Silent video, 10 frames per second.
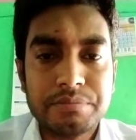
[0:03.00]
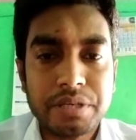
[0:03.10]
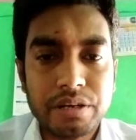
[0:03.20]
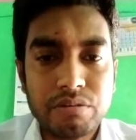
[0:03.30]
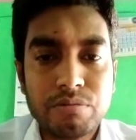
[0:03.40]

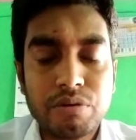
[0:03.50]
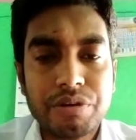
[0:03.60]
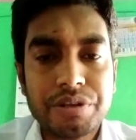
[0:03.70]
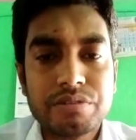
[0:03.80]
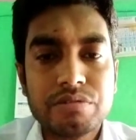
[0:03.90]
Very good
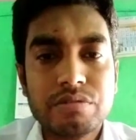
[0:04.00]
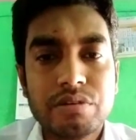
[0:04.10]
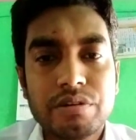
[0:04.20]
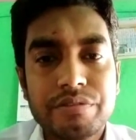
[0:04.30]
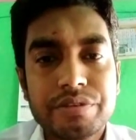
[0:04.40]
morning to
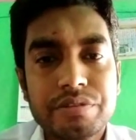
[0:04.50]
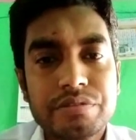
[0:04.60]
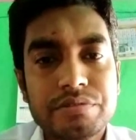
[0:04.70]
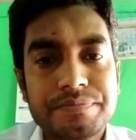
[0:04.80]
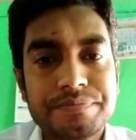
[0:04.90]
all of you,
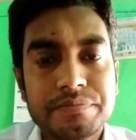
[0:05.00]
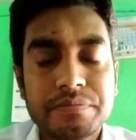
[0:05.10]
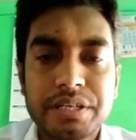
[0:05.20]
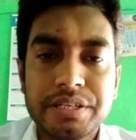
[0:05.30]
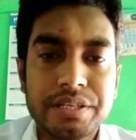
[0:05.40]

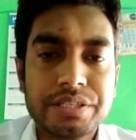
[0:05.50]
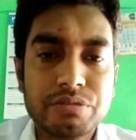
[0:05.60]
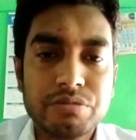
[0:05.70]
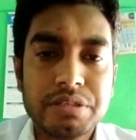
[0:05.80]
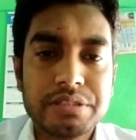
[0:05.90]
my dear
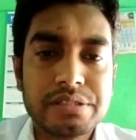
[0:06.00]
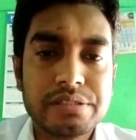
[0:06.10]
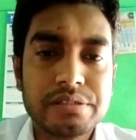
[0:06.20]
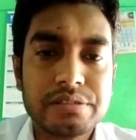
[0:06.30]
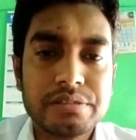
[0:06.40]
students